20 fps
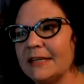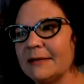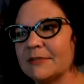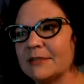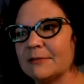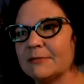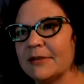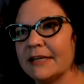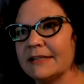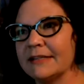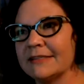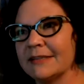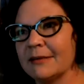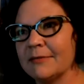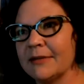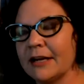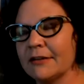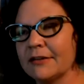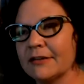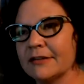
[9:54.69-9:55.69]
and places
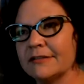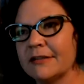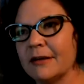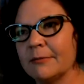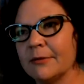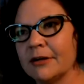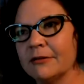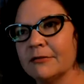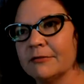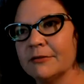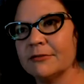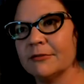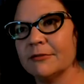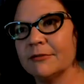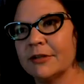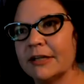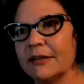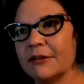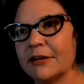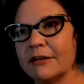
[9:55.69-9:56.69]
up there this summer, which we're
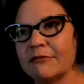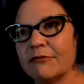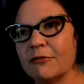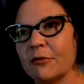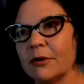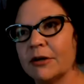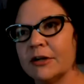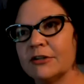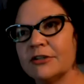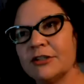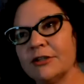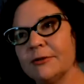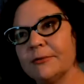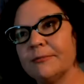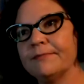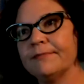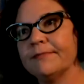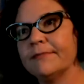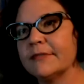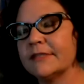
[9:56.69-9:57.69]
really looking forward to.
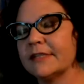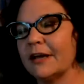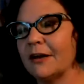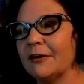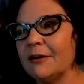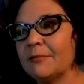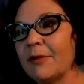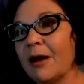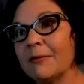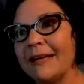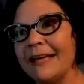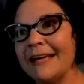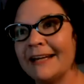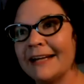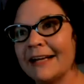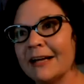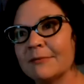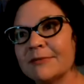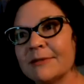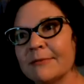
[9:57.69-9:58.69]
So, and probably
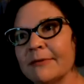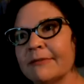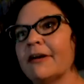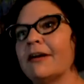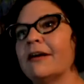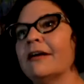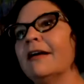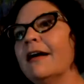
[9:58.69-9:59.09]
hitting up some of our